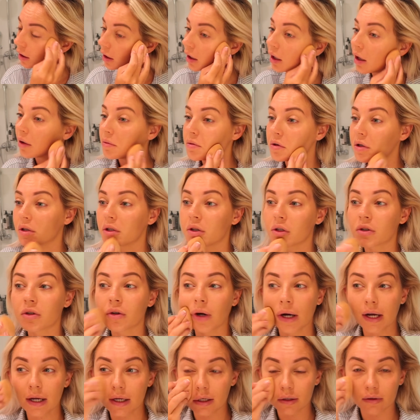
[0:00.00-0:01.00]
I'm just
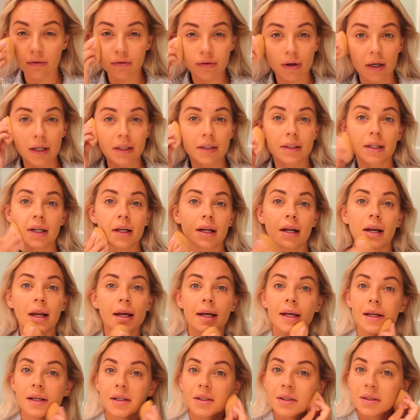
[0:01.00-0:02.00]
trying
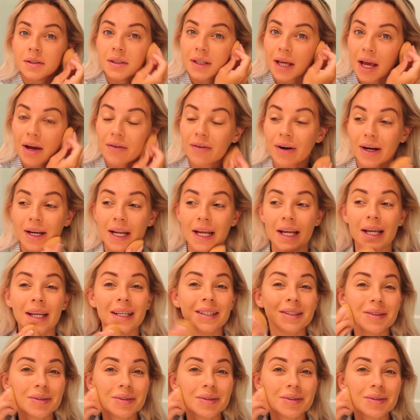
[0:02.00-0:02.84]
frantically to get ready.